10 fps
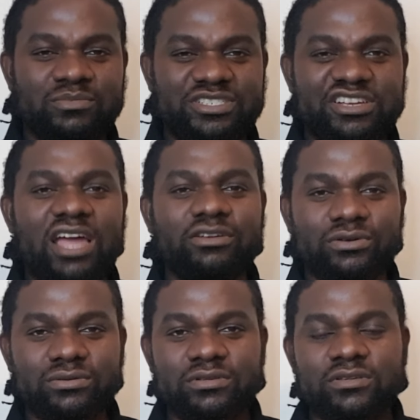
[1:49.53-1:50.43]
channel.
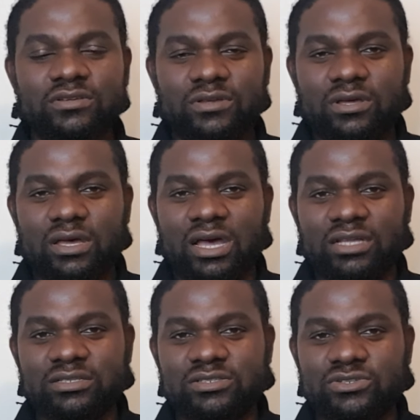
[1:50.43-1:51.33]

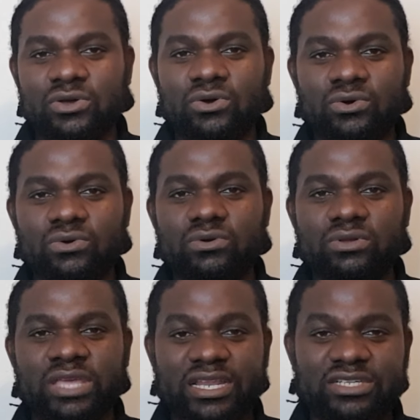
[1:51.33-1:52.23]
And so
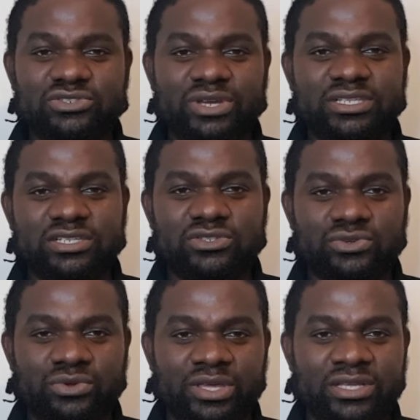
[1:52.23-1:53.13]
getting straight
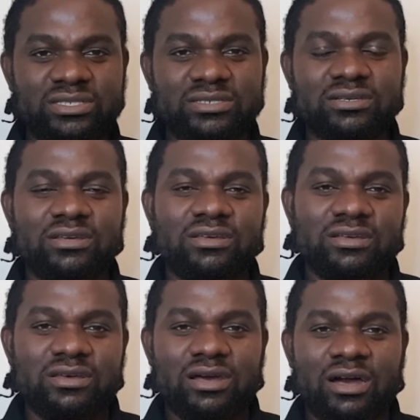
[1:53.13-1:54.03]
into it,
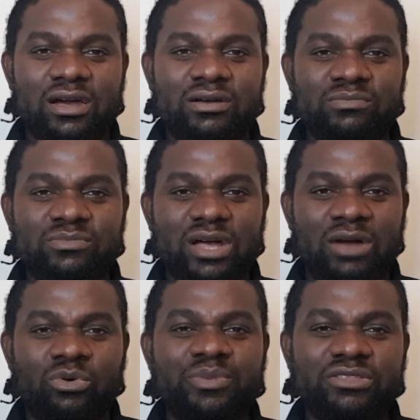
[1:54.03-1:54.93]
I
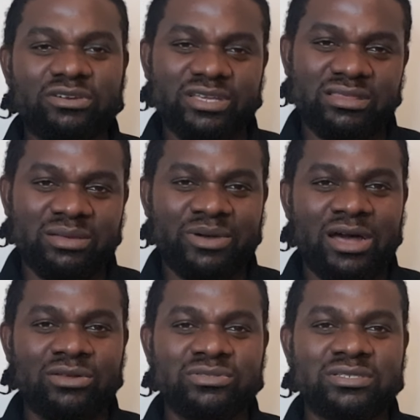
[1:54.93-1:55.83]
will be talking
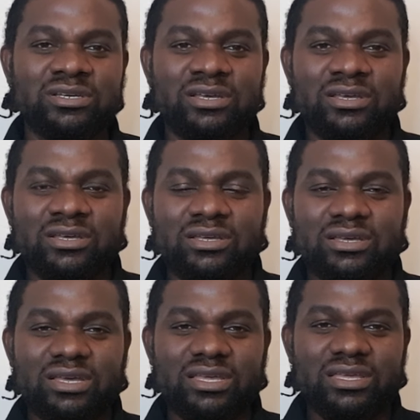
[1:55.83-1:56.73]
about
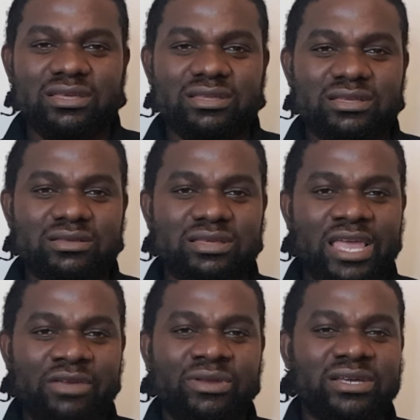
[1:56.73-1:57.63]

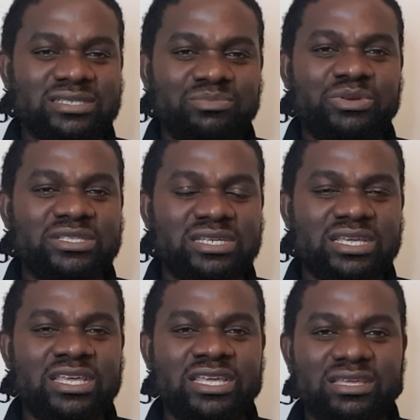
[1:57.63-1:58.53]
areas in
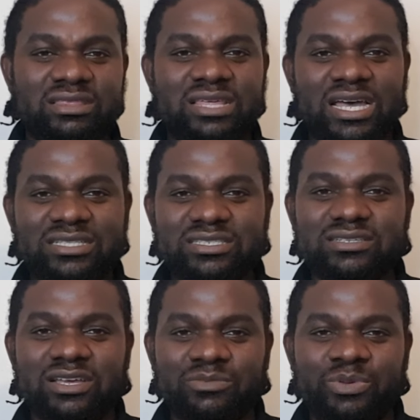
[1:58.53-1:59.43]
PTE that
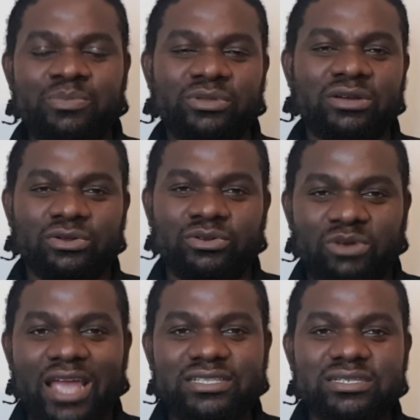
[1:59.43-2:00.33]
people are going to
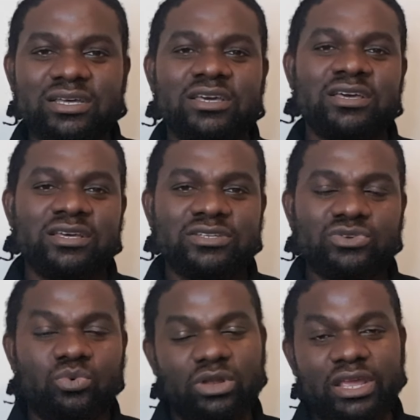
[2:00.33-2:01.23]
write. So
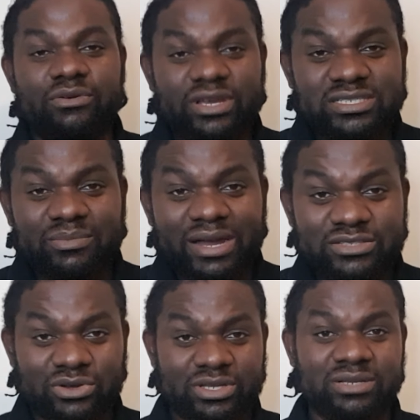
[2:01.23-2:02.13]
what areas am I
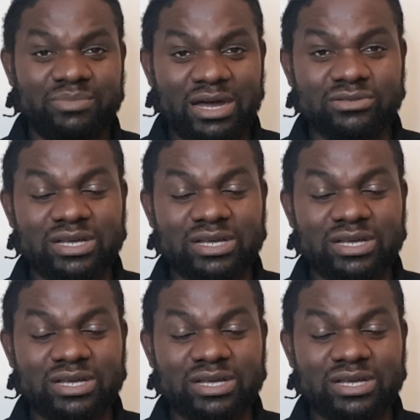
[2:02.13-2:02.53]
talking about?